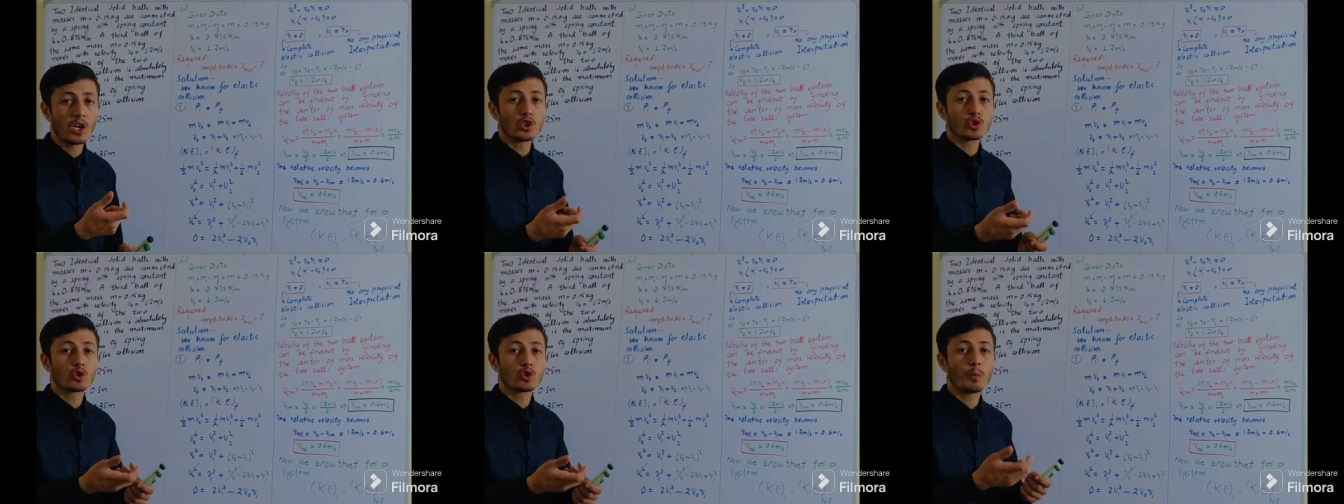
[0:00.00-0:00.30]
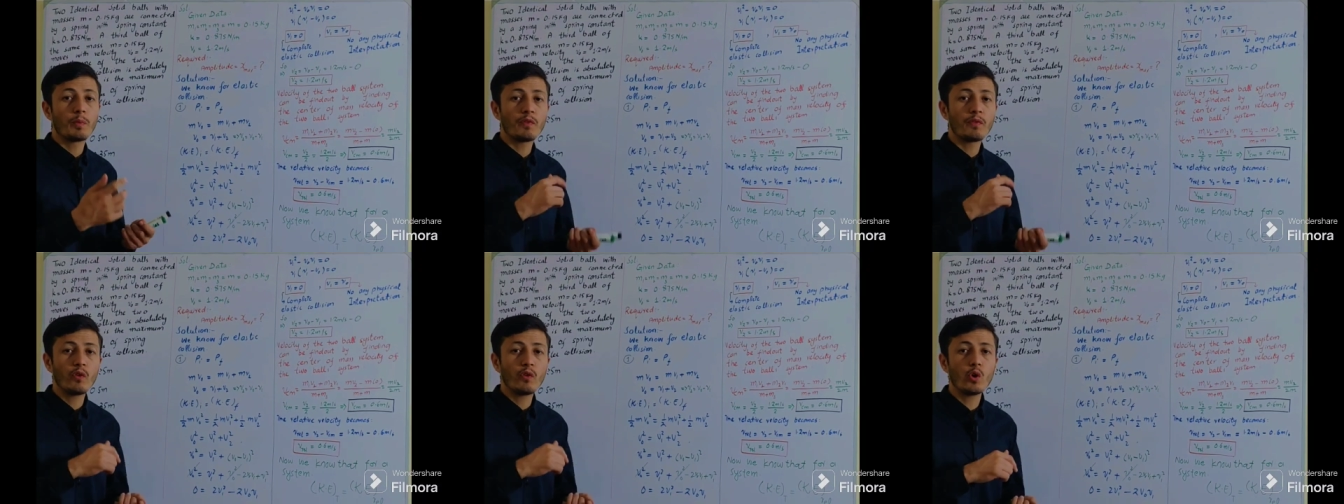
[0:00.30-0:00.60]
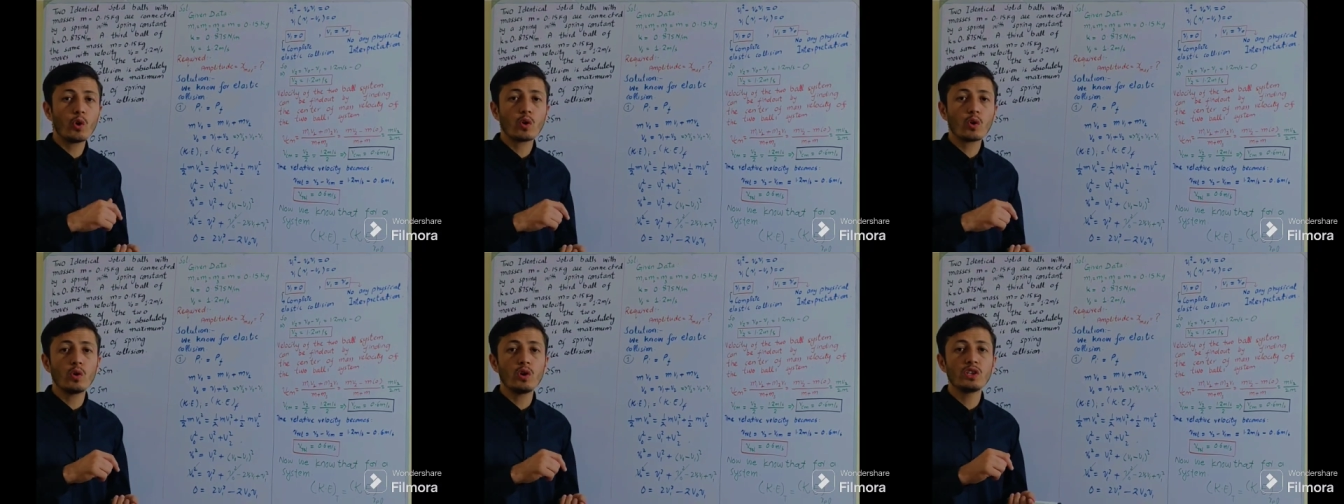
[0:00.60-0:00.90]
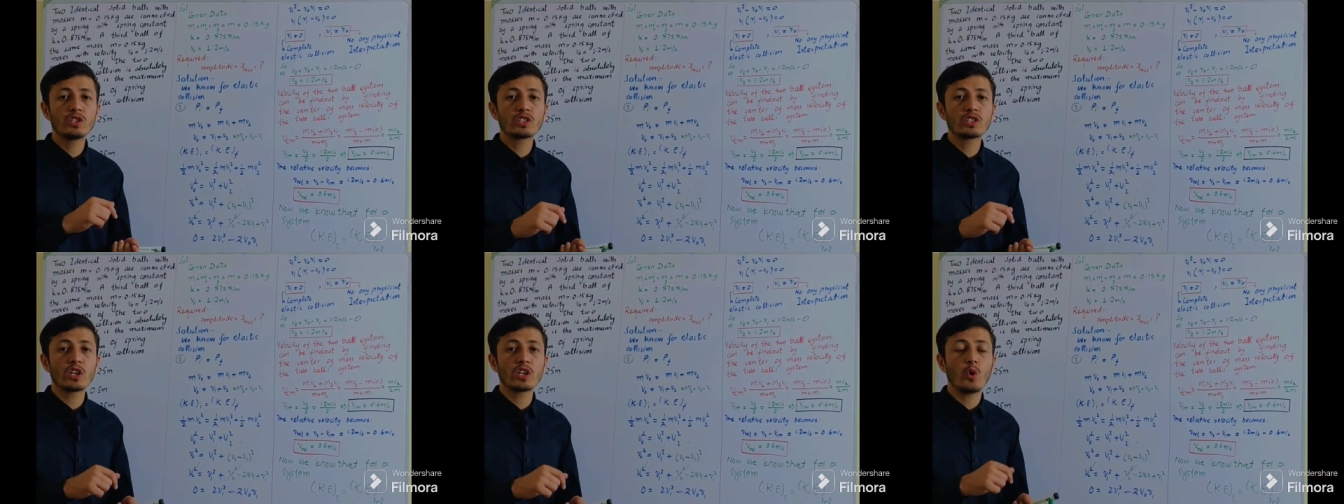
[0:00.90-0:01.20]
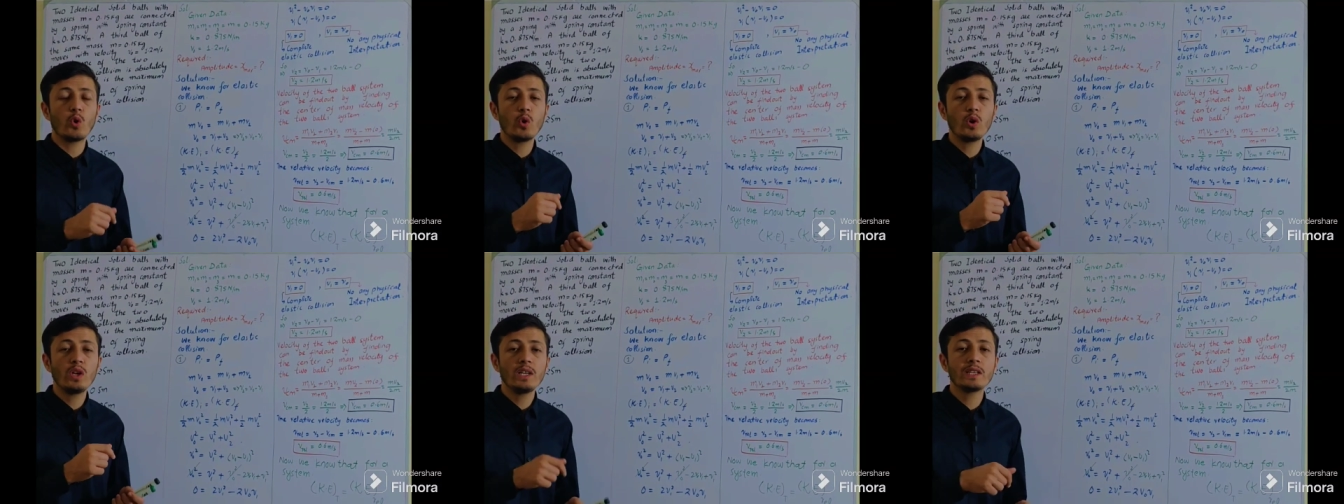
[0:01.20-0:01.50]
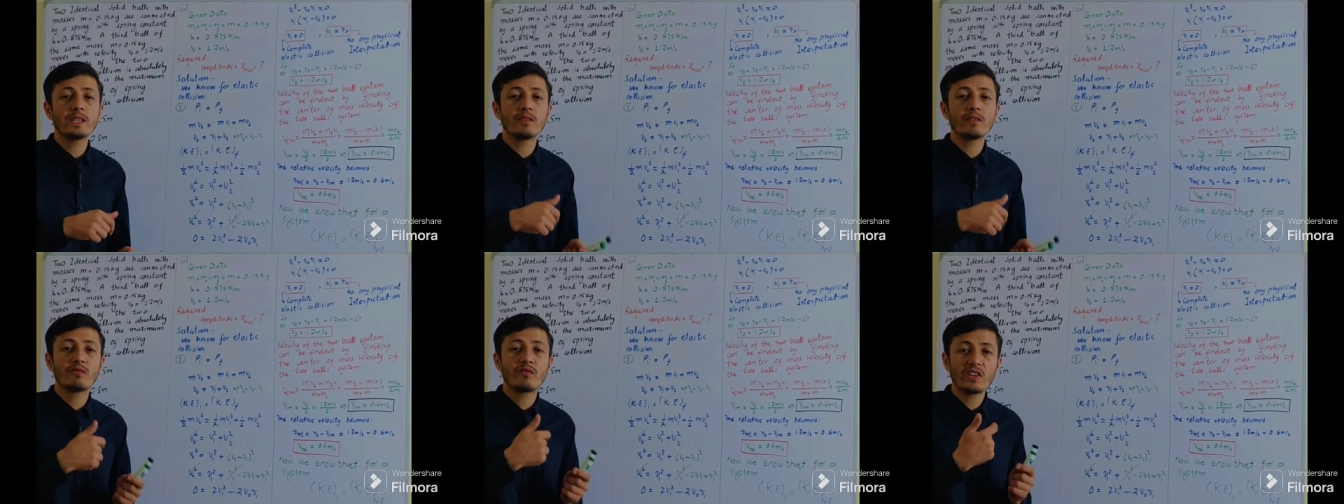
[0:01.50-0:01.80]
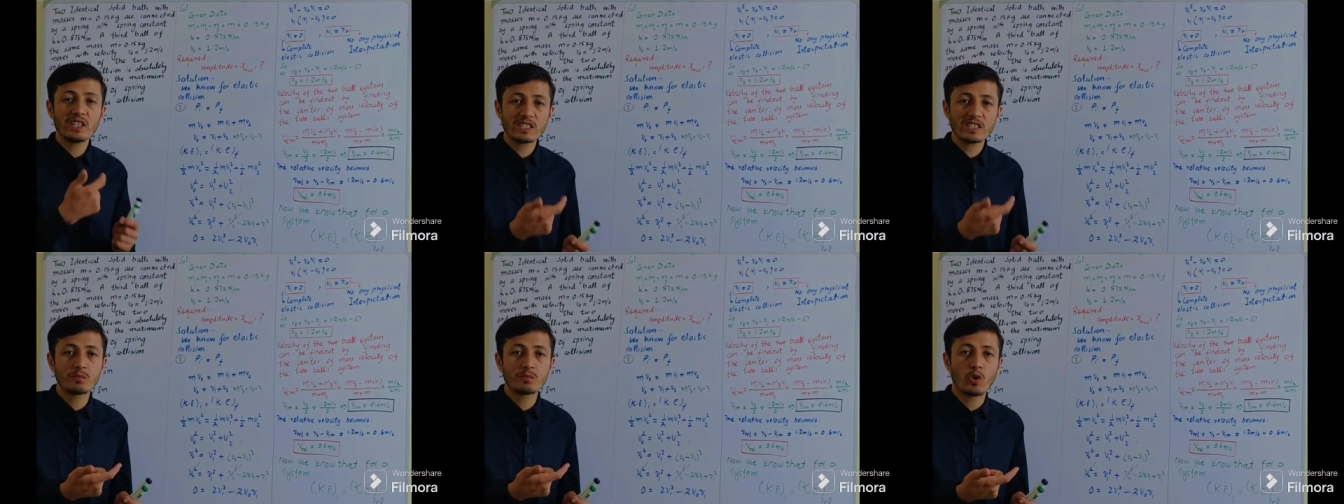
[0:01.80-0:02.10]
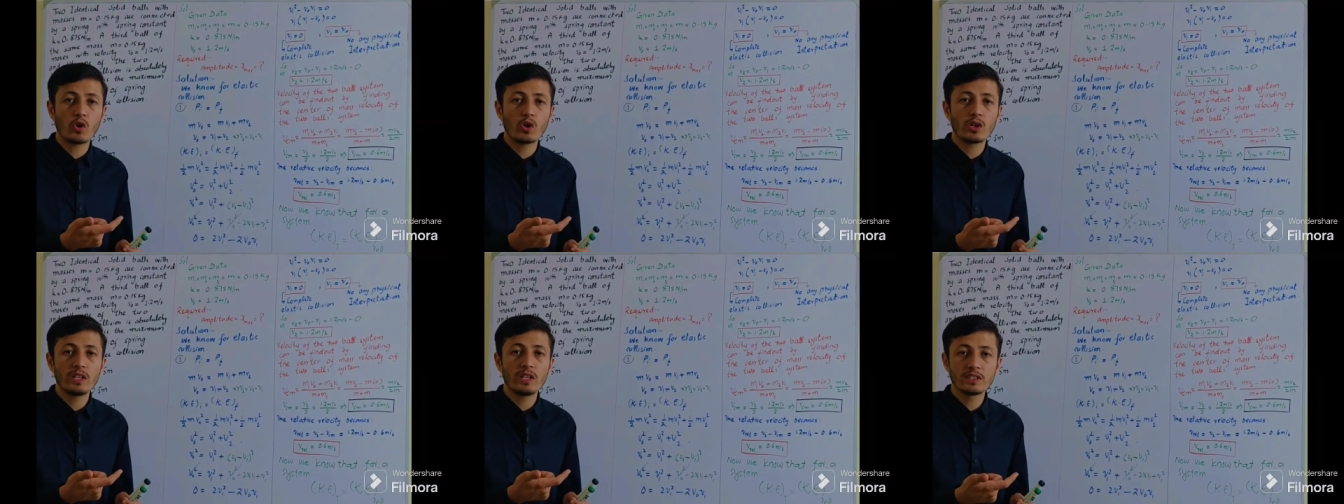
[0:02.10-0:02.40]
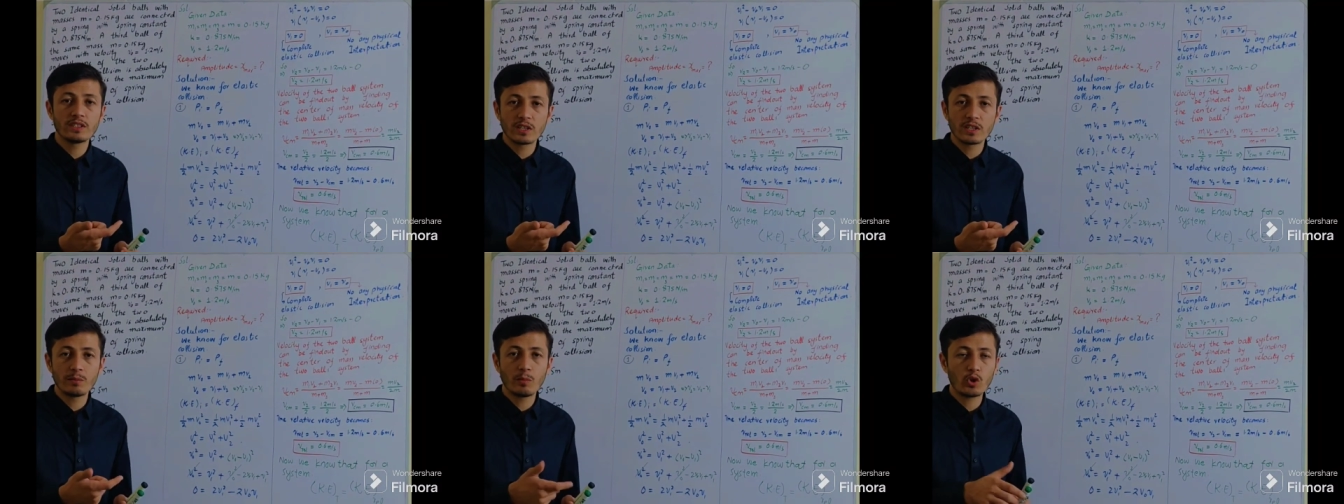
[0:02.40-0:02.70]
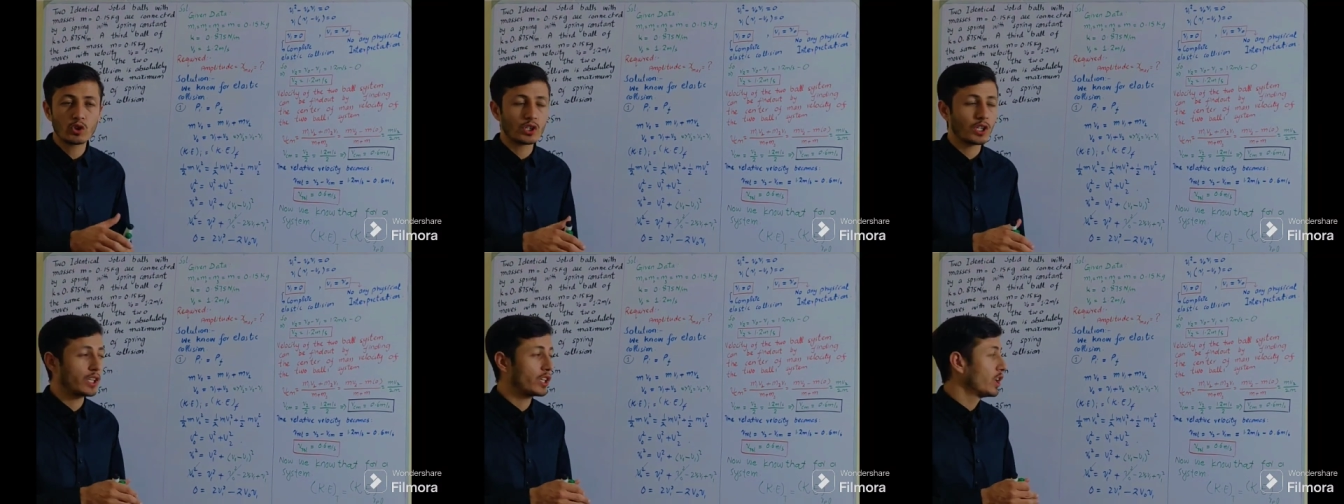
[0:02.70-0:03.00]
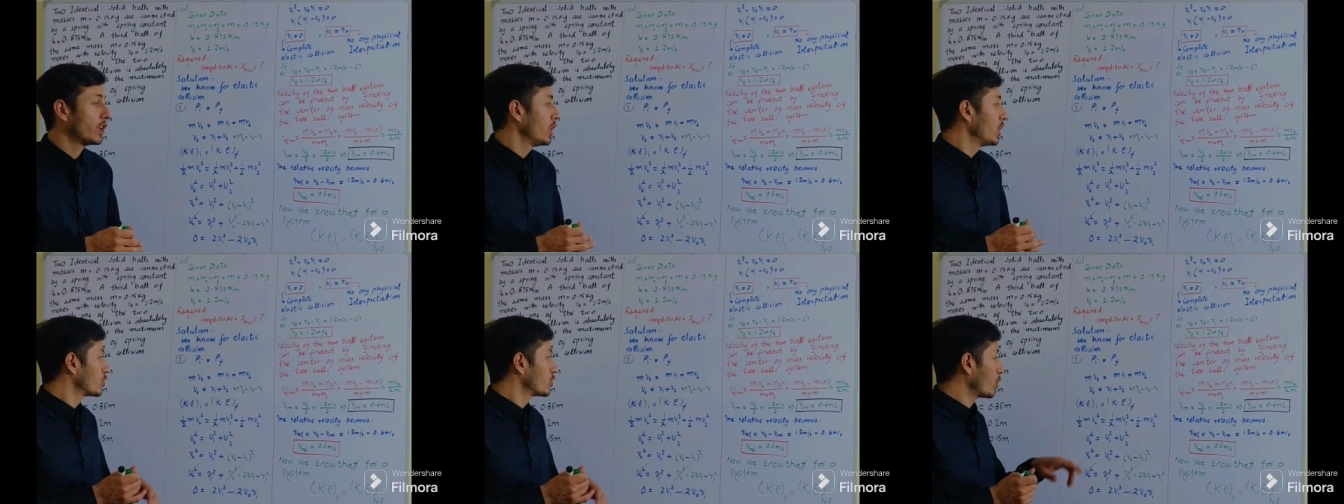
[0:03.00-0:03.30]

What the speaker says: So before collision, only the first body is in motion.